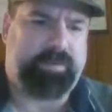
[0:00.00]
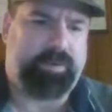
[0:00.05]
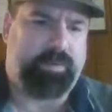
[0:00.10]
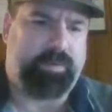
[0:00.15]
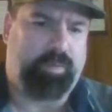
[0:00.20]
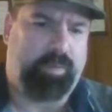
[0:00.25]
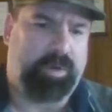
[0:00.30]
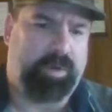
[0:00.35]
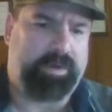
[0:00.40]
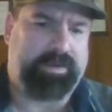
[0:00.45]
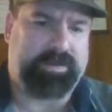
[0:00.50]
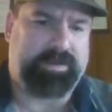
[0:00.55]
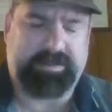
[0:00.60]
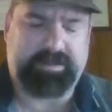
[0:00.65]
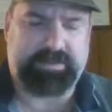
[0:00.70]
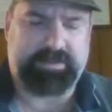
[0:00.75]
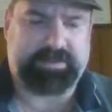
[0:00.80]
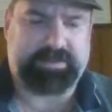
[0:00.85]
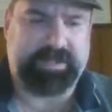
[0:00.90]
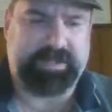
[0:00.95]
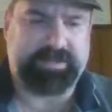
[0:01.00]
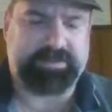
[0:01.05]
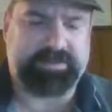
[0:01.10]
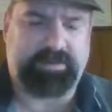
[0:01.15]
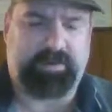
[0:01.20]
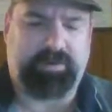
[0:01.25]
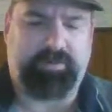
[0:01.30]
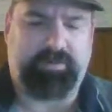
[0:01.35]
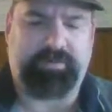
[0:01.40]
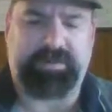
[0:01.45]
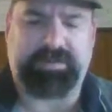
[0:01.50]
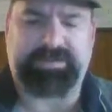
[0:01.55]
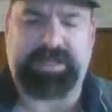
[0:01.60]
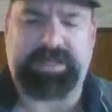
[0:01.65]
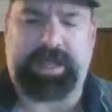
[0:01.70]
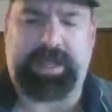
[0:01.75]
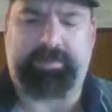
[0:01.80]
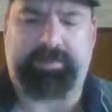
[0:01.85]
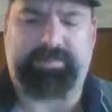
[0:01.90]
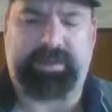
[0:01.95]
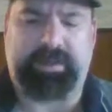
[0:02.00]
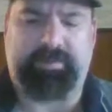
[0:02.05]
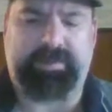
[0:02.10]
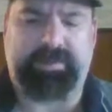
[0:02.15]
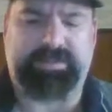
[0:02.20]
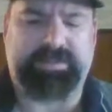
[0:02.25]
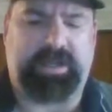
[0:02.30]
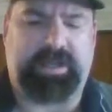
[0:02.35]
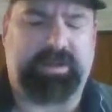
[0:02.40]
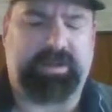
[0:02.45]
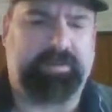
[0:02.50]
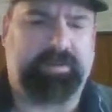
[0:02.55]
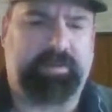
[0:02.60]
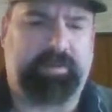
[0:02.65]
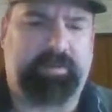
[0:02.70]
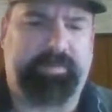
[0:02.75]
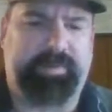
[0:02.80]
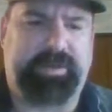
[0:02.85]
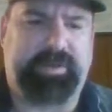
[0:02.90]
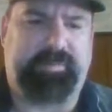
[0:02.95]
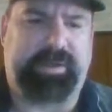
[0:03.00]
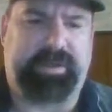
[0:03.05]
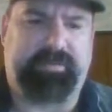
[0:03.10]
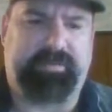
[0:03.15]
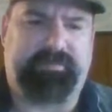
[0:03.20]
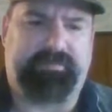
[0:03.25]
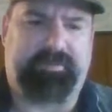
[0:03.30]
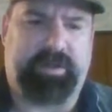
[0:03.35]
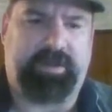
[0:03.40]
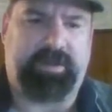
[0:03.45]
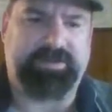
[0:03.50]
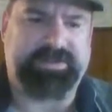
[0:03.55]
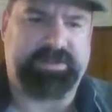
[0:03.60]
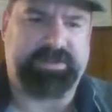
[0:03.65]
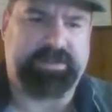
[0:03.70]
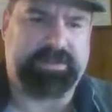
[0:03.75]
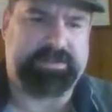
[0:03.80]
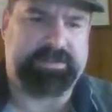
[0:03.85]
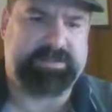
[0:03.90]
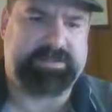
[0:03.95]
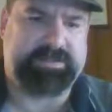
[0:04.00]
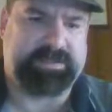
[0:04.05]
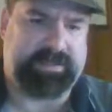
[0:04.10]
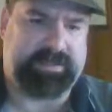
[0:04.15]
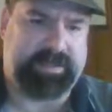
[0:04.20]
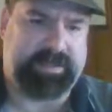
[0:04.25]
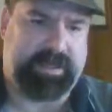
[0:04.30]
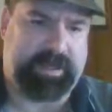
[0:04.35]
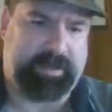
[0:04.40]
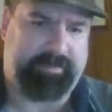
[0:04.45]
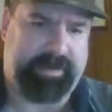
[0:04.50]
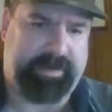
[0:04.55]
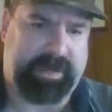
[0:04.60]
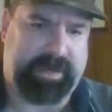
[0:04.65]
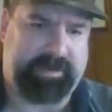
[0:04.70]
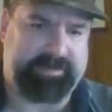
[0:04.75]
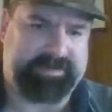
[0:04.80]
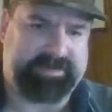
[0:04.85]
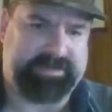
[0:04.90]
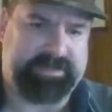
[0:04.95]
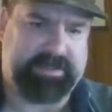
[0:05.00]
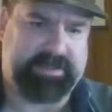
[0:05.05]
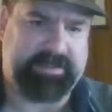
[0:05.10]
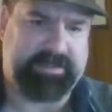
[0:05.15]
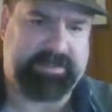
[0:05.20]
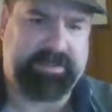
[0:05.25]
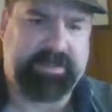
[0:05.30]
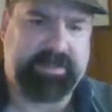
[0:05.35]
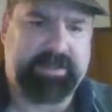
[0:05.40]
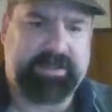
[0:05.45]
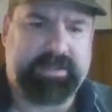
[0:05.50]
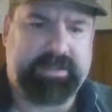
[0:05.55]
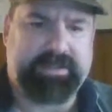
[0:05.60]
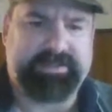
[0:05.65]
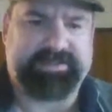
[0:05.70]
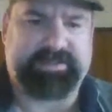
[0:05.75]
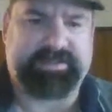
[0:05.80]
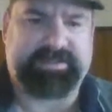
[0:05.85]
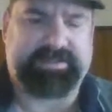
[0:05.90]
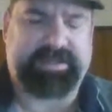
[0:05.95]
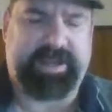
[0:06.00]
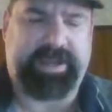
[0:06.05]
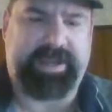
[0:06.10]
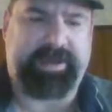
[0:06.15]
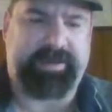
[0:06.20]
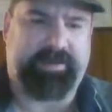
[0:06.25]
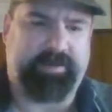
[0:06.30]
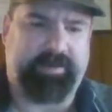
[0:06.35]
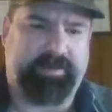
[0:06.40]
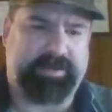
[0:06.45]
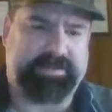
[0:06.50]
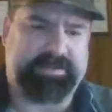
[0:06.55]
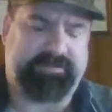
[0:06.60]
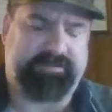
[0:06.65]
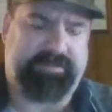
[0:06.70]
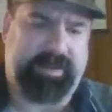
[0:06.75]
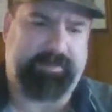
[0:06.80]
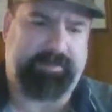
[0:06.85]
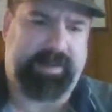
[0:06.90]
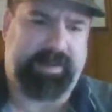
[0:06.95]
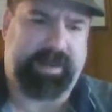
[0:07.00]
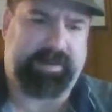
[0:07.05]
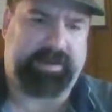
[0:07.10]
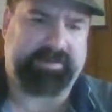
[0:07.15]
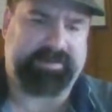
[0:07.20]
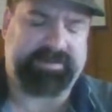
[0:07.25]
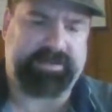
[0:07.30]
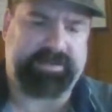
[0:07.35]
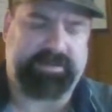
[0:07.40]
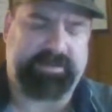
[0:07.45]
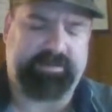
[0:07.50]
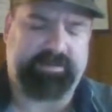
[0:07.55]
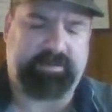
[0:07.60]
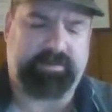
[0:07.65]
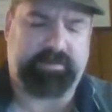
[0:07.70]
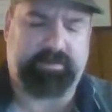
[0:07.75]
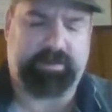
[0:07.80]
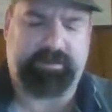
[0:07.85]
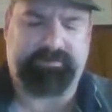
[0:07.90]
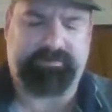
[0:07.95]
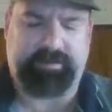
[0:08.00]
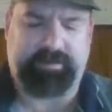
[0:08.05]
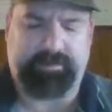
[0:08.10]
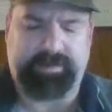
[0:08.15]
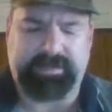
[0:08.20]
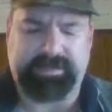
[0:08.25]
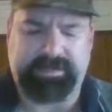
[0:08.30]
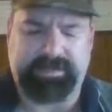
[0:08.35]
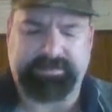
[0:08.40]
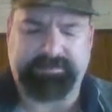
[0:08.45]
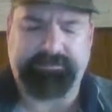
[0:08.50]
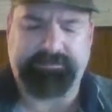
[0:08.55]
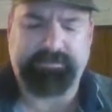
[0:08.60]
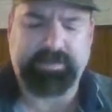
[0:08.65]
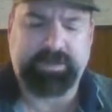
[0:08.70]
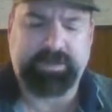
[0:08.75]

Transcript: what things are over the top. Then I'm going to talk a little bit about falsehoods and the hypocrisy. 6 categories of hypocrisy in third wave feminism.